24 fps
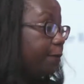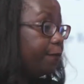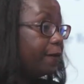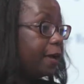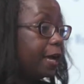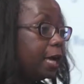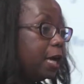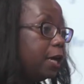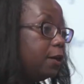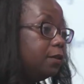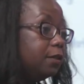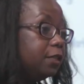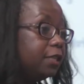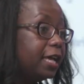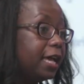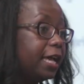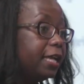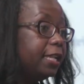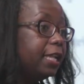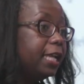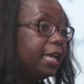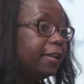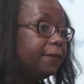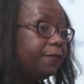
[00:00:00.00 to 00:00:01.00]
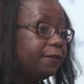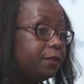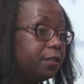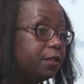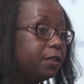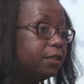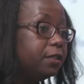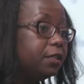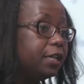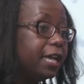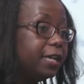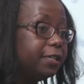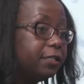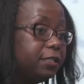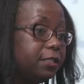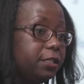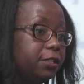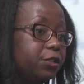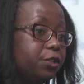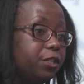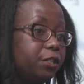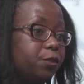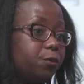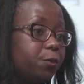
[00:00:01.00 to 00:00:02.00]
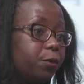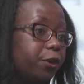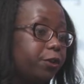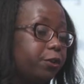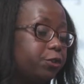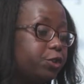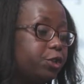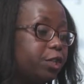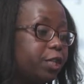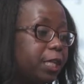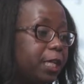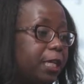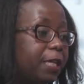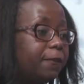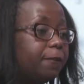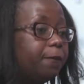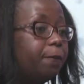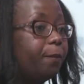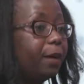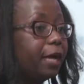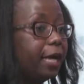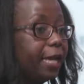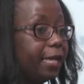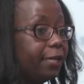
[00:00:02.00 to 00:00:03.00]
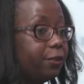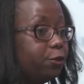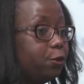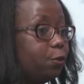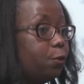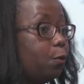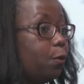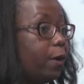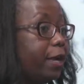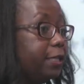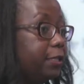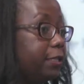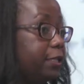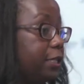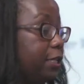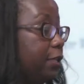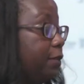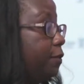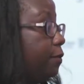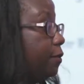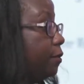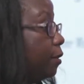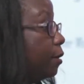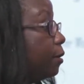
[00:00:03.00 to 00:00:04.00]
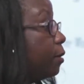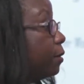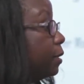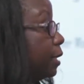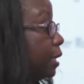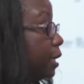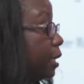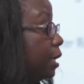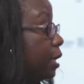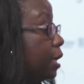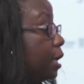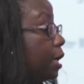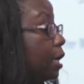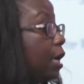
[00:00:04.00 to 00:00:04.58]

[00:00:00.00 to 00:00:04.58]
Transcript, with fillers: found that if the SDGs were achieved by 2030,